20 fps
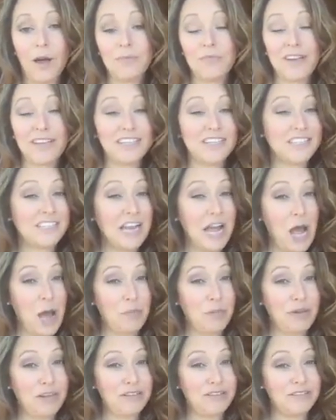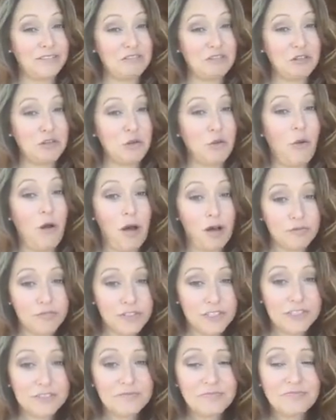That doesn't happen too
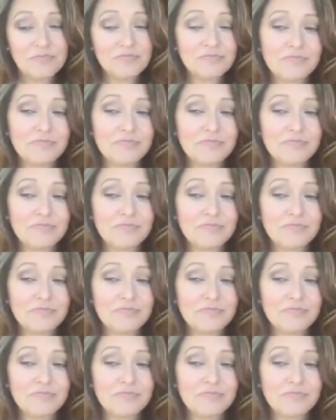often.